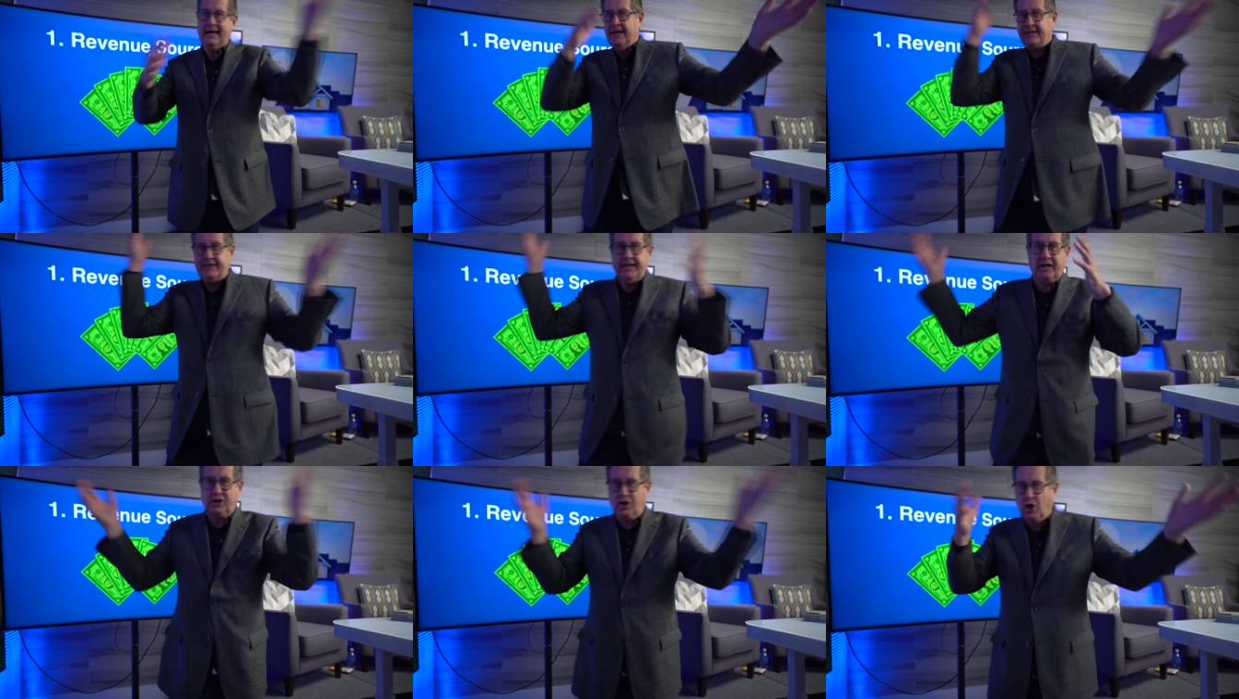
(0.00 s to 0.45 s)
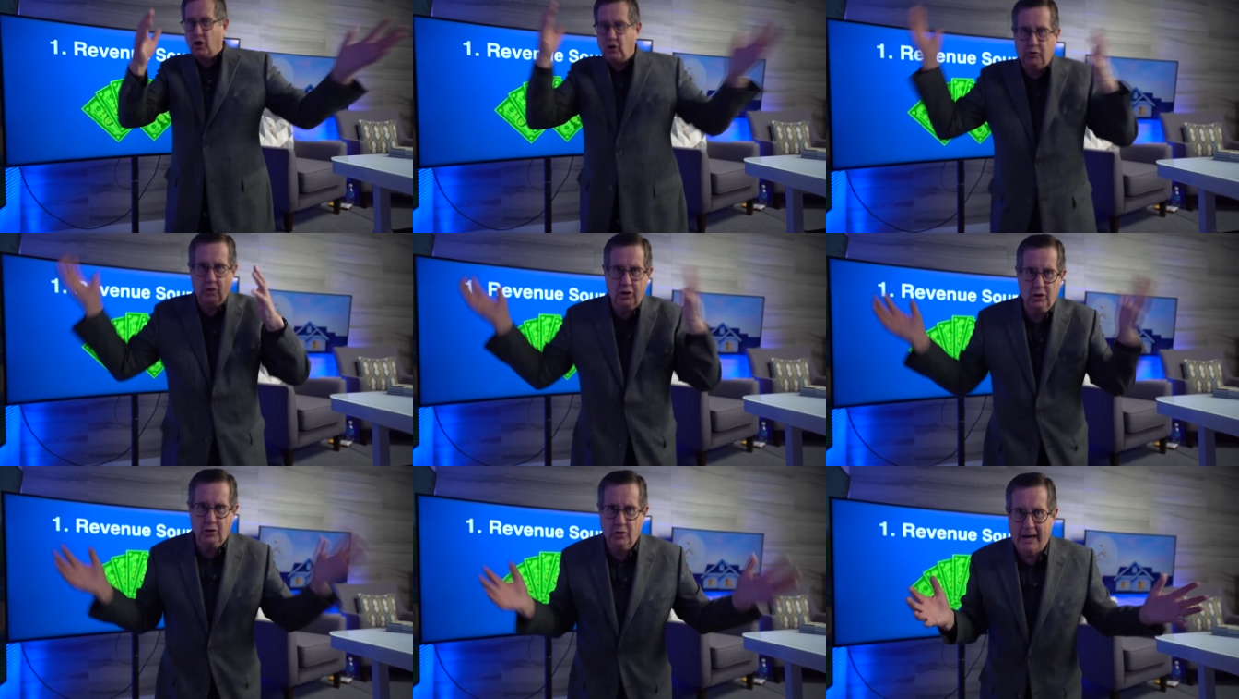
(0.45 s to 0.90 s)
the
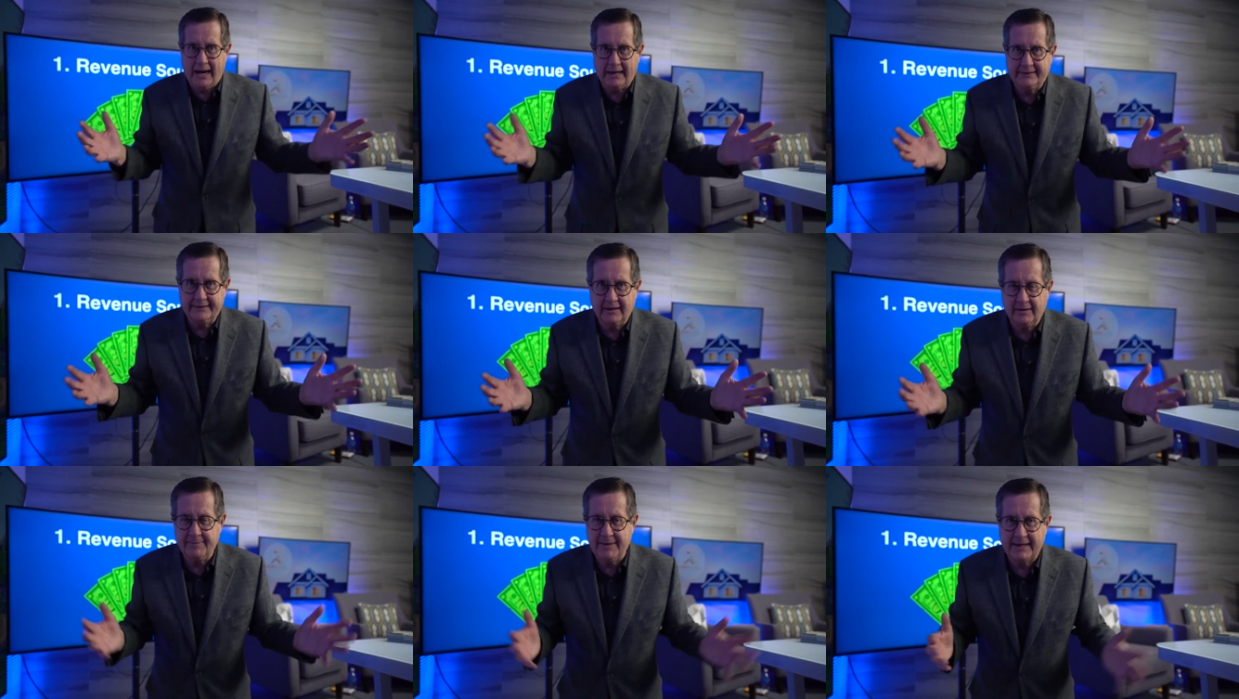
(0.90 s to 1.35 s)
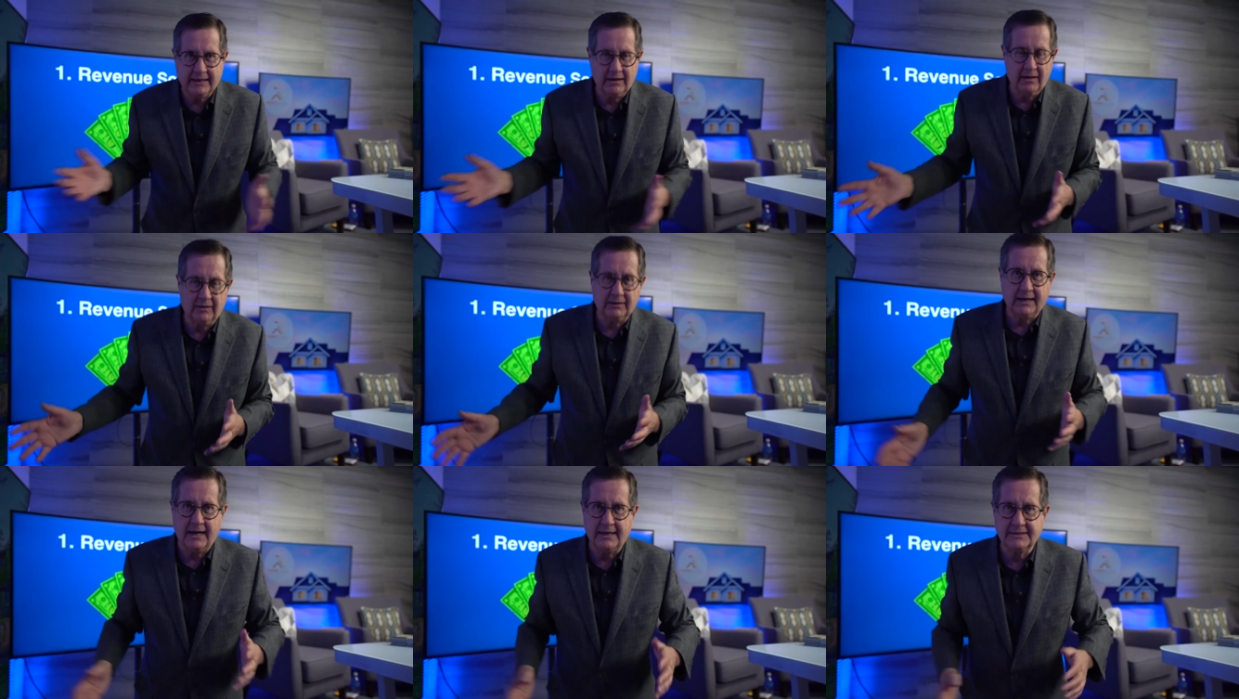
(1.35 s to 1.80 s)
guru out there making
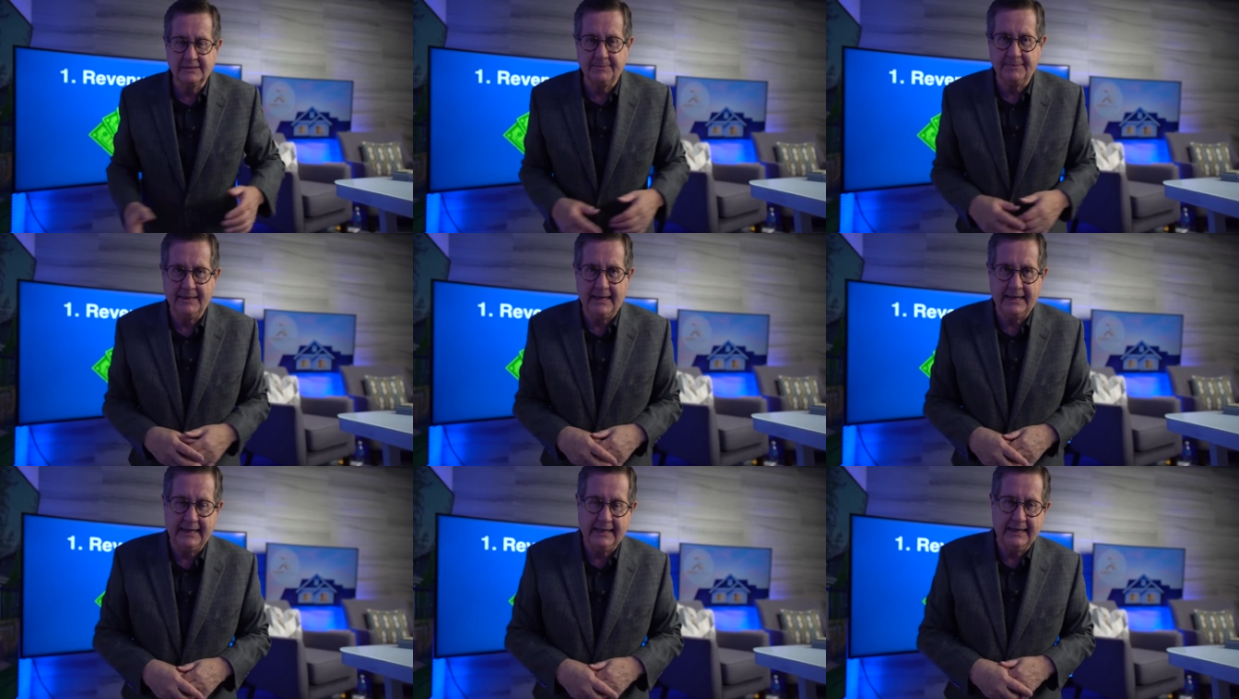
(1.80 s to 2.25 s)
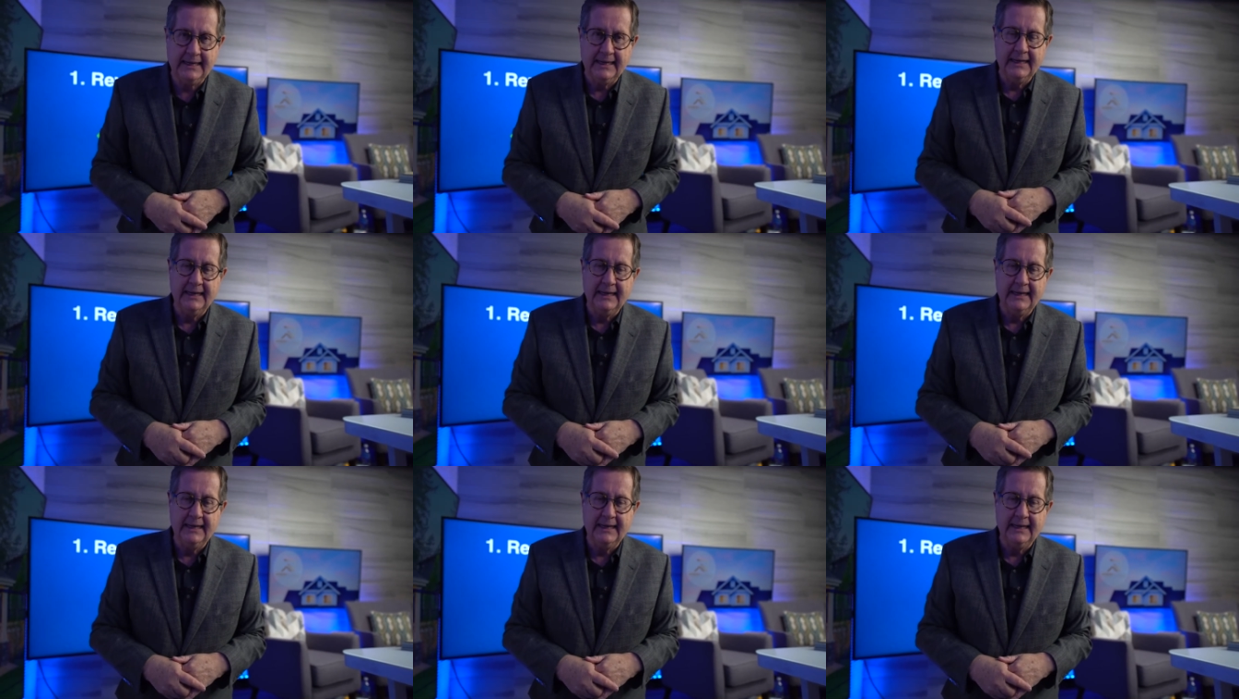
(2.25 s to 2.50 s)
all kinds of money.